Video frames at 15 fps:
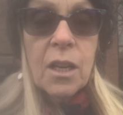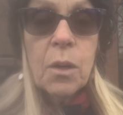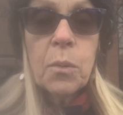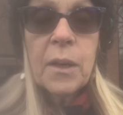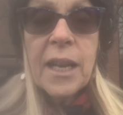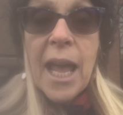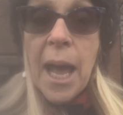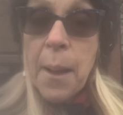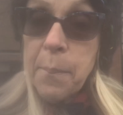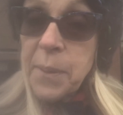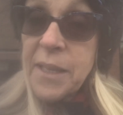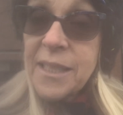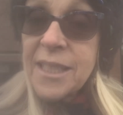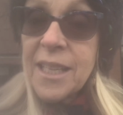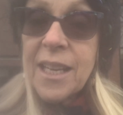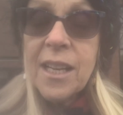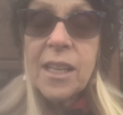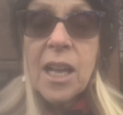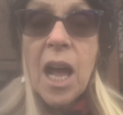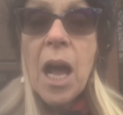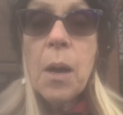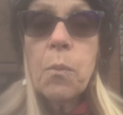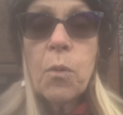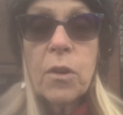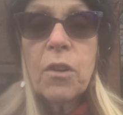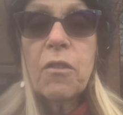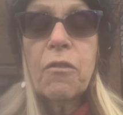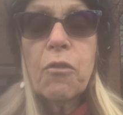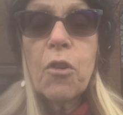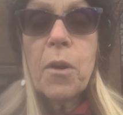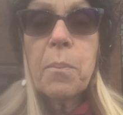What happens in a COM 104